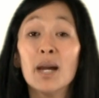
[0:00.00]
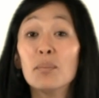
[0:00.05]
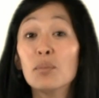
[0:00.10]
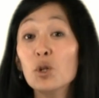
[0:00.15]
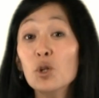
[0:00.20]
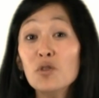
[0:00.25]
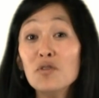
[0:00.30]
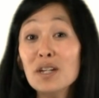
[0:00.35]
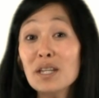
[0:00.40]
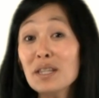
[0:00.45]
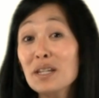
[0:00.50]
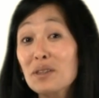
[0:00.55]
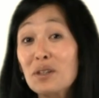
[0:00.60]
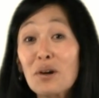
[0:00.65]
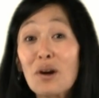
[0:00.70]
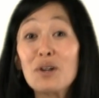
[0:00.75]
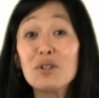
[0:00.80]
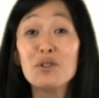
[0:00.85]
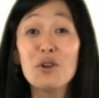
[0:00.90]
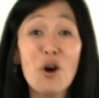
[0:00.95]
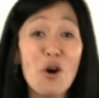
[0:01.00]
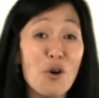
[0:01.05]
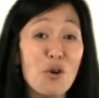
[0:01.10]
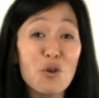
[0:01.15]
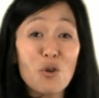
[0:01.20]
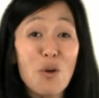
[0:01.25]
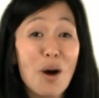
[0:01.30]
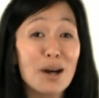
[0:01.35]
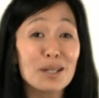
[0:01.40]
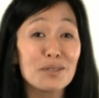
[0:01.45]
Proving that there are
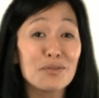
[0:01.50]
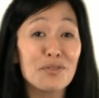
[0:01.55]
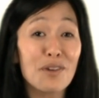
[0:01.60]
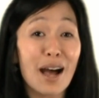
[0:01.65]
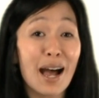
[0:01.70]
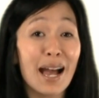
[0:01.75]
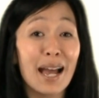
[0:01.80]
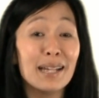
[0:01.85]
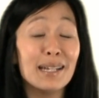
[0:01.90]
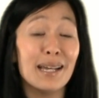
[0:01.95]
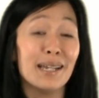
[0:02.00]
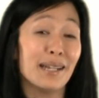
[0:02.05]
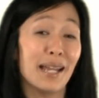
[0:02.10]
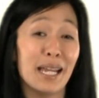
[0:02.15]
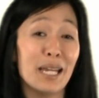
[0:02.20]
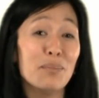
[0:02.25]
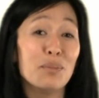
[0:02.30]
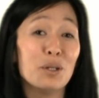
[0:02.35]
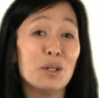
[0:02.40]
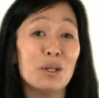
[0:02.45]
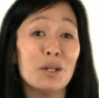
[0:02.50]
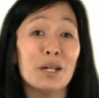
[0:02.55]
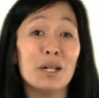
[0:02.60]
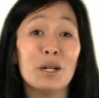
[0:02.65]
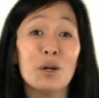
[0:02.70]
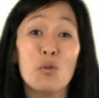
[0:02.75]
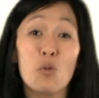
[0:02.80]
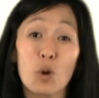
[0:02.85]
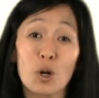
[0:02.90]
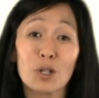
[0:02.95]
no qualified and able
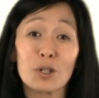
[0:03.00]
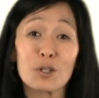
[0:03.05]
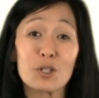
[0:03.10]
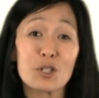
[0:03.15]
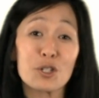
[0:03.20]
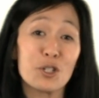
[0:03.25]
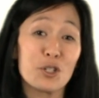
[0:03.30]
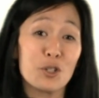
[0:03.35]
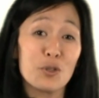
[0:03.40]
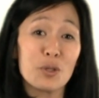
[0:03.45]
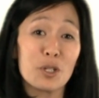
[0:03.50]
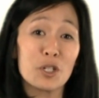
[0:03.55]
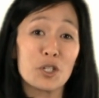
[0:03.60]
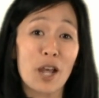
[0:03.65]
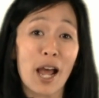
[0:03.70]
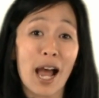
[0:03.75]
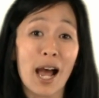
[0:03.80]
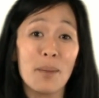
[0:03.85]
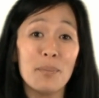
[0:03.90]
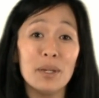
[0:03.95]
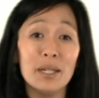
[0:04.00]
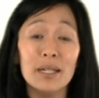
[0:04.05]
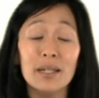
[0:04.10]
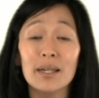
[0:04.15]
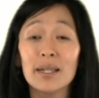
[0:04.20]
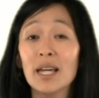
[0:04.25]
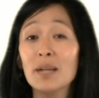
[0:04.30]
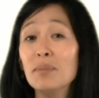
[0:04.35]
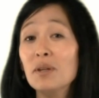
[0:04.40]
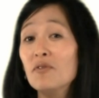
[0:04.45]
workers to do the job
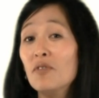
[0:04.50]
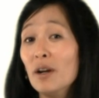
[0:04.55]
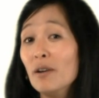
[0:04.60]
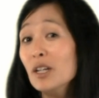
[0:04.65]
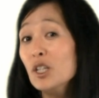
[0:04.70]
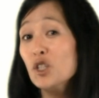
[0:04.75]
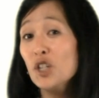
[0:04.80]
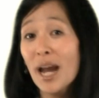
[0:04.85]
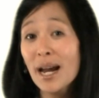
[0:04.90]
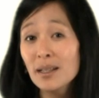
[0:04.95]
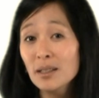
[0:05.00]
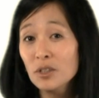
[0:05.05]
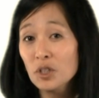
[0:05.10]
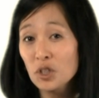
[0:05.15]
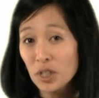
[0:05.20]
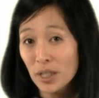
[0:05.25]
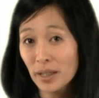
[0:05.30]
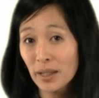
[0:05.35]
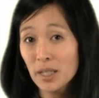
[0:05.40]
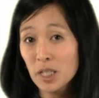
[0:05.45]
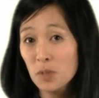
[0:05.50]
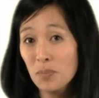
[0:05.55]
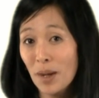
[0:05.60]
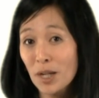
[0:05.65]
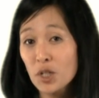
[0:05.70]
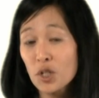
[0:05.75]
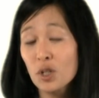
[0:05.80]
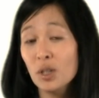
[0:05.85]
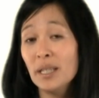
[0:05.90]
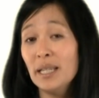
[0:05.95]
can be very challenging,
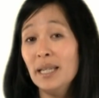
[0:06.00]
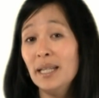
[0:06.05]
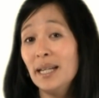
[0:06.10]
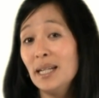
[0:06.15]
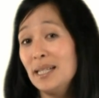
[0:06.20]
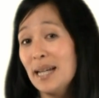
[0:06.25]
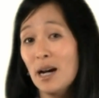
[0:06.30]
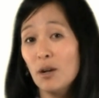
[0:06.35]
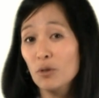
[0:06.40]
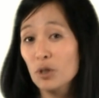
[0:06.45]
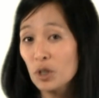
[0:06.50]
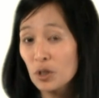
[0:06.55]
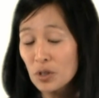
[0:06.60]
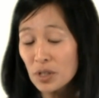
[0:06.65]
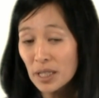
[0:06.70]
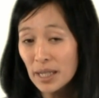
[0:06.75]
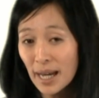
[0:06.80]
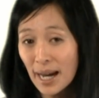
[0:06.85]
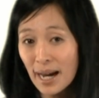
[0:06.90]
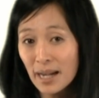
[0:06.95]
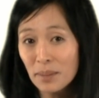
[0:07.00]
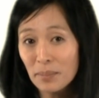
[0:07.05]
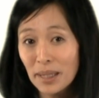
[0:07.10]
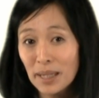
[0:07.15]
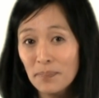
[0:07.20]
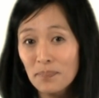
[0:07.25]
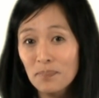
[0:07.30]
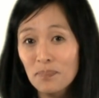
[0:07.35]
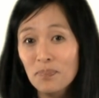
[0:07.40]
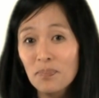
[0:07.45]
especially in a downturned
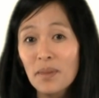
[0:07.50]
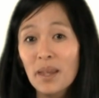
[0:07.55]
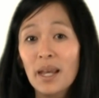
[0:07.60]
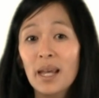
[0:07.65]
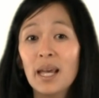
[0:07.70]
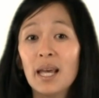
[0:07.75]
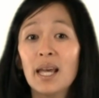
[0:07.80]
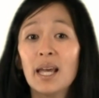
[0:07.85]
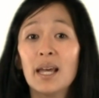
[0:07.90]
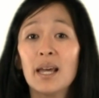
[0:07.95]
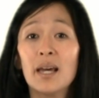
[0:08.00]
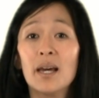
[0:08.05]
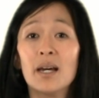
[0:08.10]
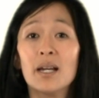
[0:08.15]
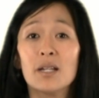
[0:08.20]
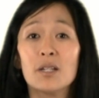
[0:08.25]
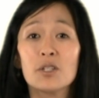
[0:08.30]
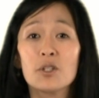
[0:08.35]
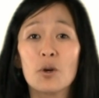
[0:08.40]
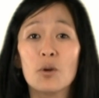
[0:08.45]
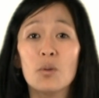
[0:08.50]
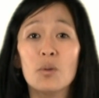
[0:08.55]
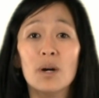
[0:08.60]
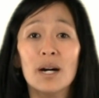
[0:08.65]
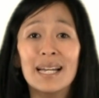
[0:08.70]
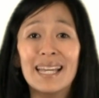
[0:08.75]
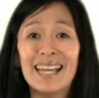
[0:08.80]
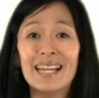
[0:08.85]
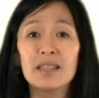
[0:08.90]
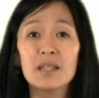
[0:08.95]
economy. So
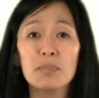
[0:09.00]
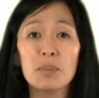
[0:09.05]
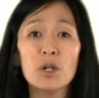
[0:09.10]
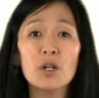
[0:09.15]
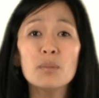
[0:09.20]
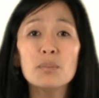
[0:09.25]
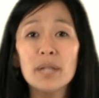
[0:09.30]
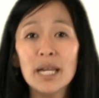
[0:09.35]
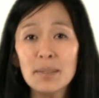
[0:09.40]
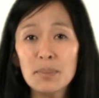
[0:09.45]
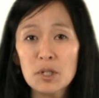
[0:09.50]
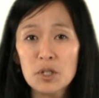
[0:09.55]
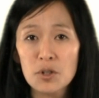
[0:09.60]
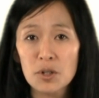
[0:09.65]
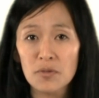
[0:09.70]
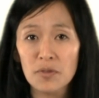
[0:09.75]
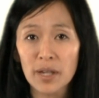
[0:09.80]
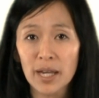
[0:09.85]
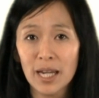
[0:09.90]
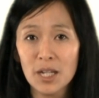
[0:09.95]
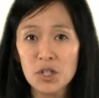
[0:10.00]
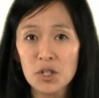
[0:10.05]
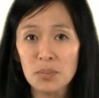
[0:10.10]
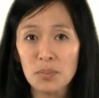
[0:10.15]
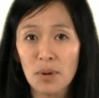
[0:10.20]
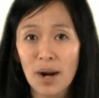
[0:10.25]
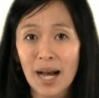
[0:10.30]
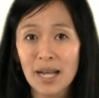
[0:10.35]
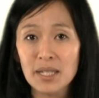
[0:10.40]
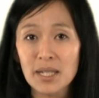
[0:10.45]
again, the PERM labor certification
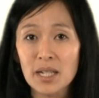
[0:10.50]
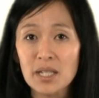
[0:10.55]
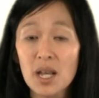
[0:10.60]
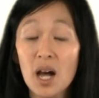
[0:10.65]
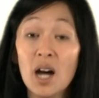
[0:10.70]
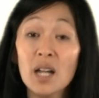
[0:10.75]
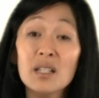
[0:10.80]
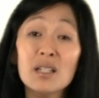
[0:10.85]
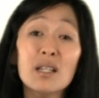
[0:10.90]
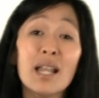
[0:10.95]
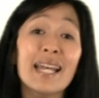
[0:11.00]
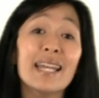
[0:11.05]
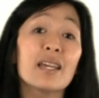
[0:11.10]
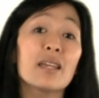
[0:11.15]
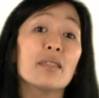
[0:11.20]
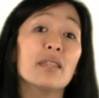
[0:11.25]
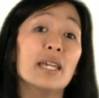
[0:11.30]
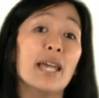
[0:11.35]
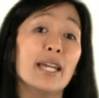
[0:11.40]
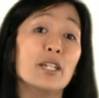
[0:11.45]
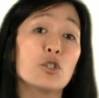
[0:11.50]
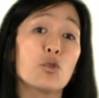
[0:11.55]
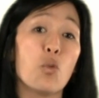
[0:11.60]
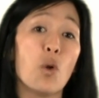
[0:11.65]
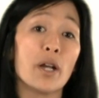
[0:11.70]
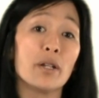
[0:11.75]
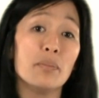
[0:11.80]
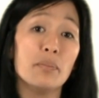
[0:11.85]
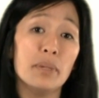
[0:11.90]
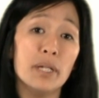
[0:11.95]
process, unlike the
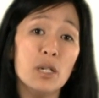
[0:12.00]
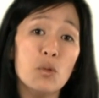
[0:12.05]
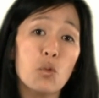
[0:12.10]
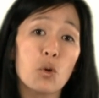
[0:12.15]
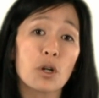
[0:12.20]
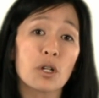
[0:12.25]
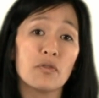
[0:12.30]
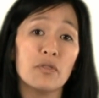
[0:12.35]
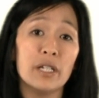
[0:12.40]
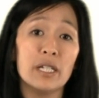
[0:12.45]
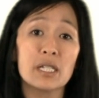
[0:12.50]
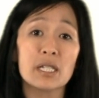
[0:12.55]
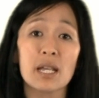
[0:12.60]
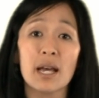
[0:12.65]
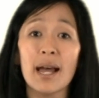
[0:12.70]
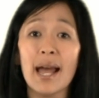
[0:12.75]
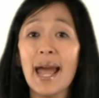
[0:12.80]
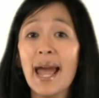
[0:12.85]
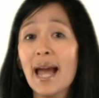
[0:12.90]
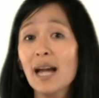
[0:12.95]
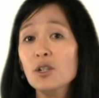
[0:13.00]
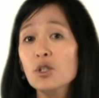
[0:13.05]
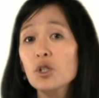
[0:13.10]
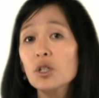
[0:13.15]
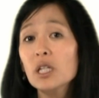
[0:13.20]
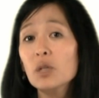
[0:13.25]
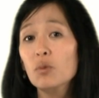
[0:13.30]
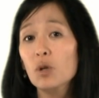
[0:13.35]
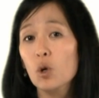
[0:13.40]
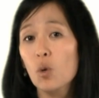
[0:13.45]
H-1B work visa,
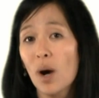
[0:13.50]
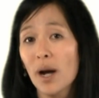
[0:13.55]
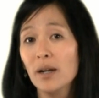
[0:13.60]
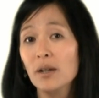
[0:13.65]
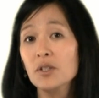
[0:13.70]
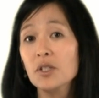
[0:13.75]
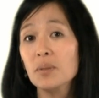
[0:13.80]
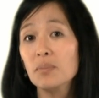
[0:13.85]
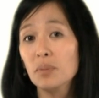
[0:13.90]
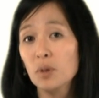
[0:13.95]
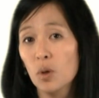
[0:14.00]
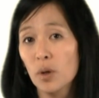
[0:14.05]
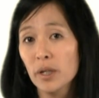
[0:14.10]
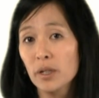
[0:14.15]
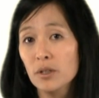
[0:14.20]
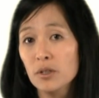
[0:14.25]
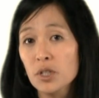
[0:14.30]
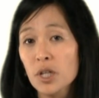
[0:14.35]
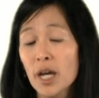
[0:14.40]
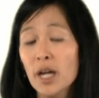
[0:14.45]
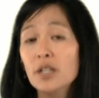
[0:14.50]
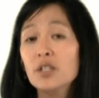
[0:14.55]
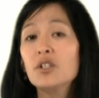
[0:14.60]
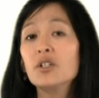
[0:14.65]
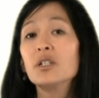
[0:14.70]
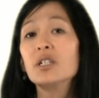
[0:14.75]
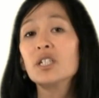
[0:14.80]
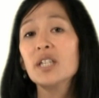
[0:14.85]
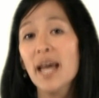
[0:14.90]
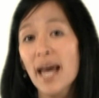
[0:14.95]
actually requires employers
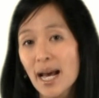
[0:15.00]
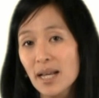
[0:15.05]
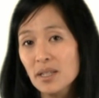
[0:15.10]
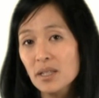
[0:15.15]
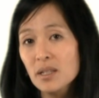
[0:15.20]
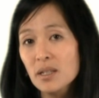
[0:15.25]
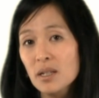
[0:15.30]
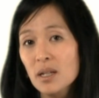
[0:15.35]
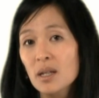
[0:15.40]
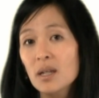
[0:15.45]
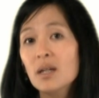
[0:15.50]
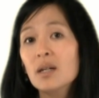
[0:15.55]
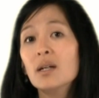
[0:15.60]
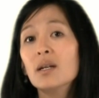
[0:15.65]
to test